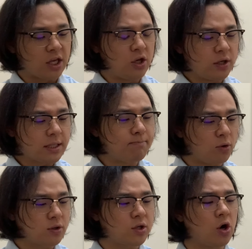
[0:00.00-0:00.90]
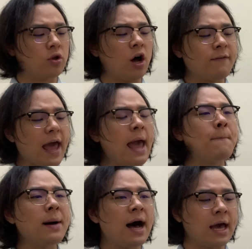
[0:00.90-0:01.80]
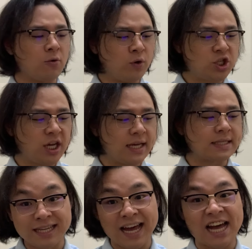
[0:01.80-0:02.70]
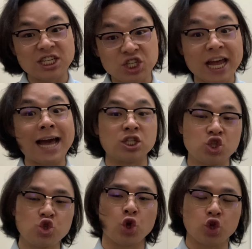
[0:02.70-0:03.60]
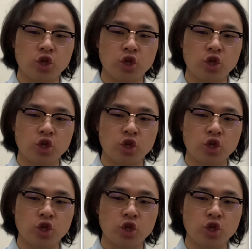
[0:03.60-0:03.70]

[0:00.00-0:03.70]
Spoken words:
he used the Morse code of MI, which is dash dash dot.